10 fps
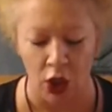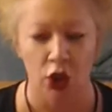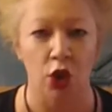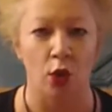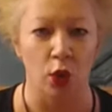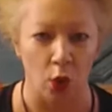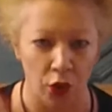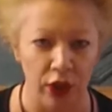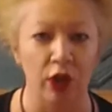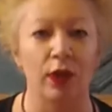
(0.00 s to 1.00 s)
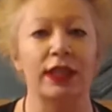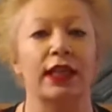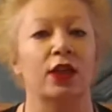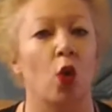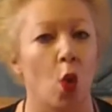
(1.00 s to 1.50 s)
So your theories
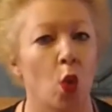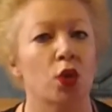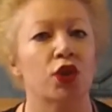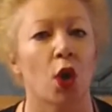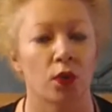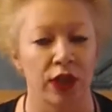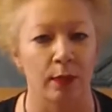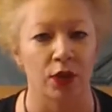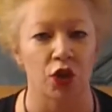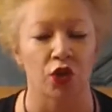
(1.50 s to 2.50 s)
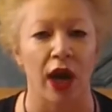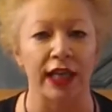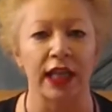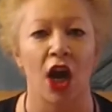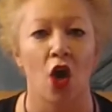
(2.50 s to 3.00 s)
can also
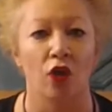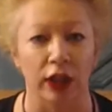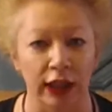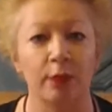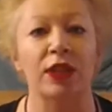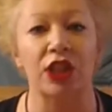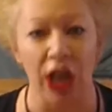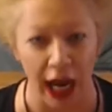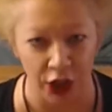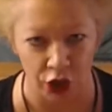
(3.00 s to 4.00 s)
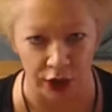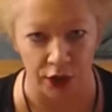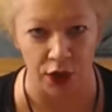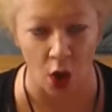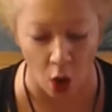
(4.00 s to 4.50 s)
demonstrate the
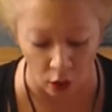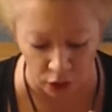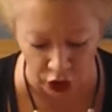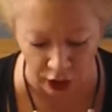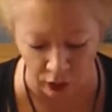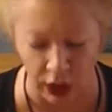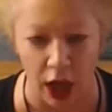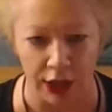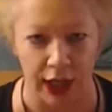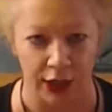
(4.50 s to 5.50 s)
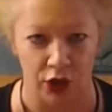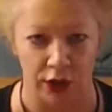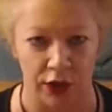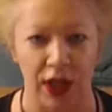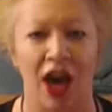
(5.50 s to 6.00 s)
limitations of
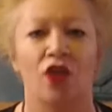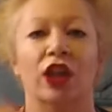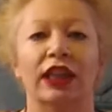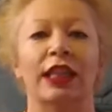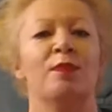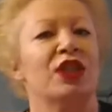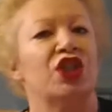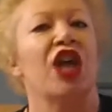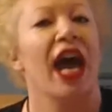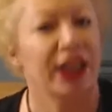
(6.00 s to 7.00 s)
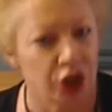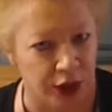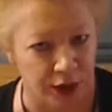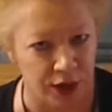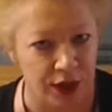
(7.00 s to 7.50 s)
generalisations, the
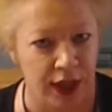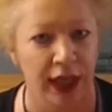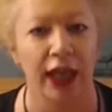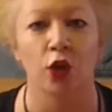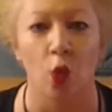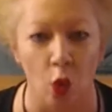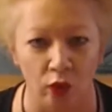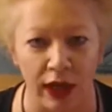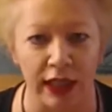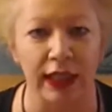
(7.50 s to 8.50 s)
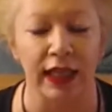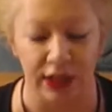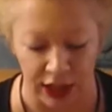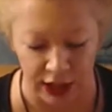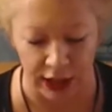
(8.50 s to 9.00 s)
limitations in already
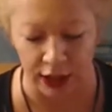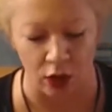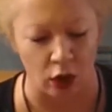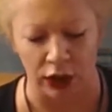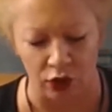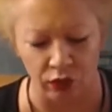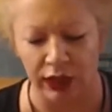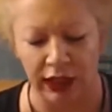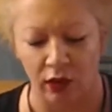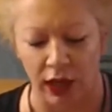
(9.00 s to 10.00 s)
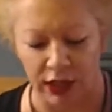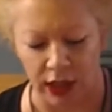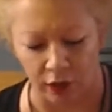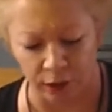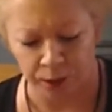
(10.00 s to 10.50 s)
existing knowledge. Really great
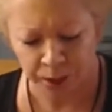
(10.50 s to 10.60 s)
stuff.